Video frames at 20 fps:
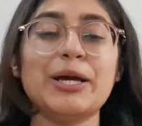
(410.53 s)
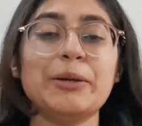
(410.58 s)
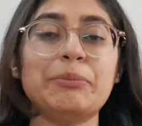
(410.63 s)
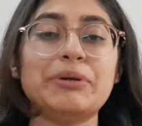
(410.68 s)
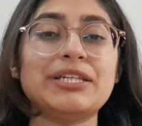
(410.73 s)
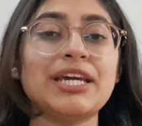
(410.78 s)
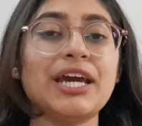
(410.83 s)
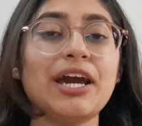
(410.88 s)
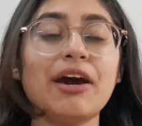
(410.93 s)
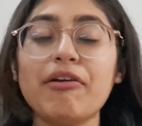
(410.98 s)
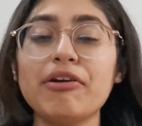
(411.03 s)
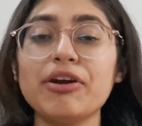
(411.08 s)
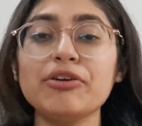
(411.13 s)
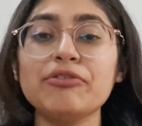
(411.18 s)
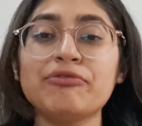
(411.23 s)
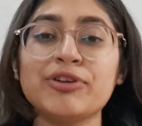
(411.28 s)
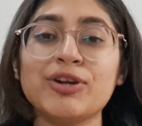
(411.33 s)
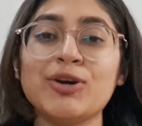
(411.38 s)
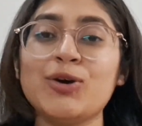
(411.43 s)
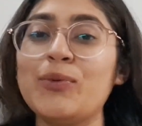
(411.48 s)
but here are
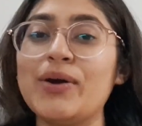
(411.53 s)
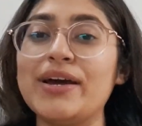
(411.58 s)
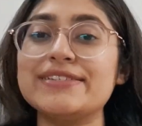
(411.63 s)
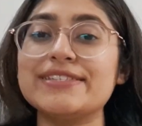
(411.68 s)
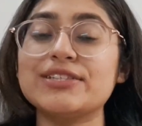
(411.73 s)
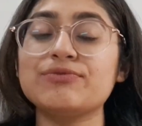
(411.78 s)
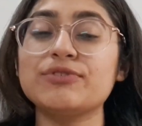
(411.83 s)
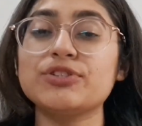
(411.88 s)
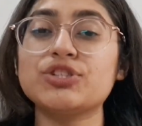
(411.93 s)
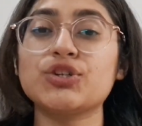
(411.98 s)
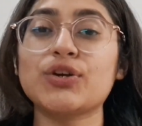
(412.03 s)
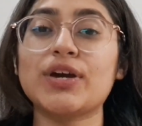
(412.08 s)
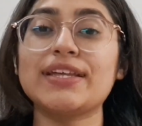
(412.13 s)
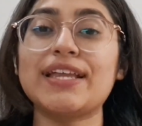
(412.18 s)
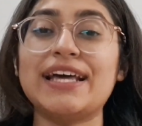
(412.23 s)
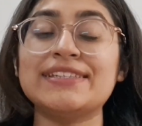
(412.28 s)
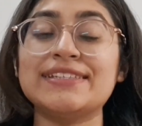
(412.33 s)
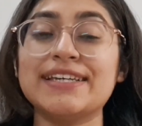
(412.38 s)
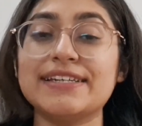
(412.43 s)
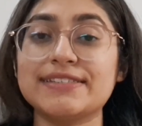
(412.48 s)
a few ways in which you can
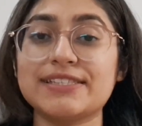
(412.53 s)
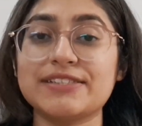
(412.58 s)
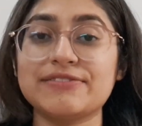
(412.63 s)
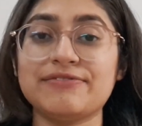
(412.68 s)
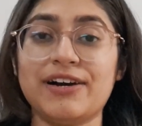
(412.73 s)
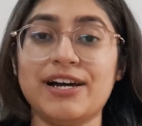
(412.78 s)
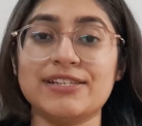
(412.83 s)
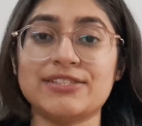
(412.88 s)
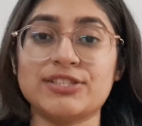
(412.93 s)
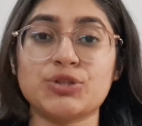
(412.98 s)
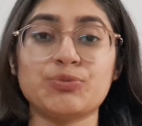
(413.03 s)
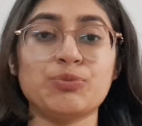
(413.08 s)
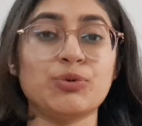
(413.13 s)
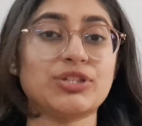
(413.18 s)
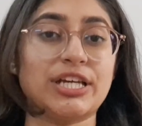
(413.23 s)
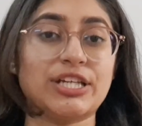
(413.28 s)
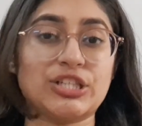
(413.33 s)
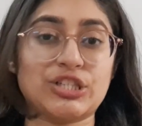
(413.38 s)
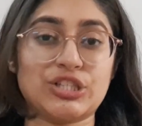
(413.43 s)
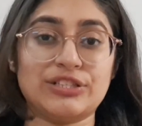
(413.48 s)
identify such
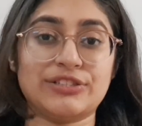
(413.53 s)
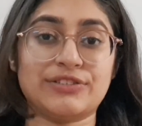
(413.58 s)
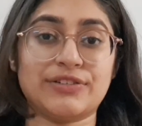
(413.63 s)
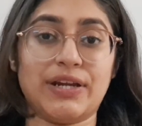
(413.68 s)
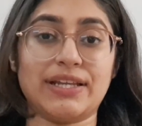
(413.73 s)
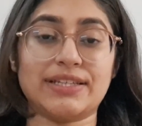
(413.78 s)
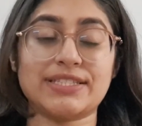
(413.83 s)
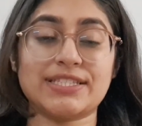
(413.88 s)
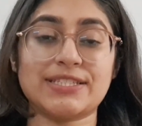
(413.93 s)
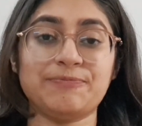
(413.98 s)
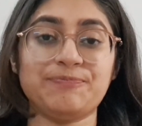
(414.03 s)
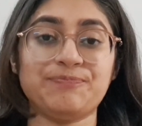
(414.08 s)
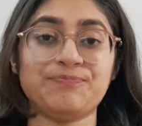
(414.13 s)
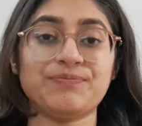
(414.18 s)
potential threats.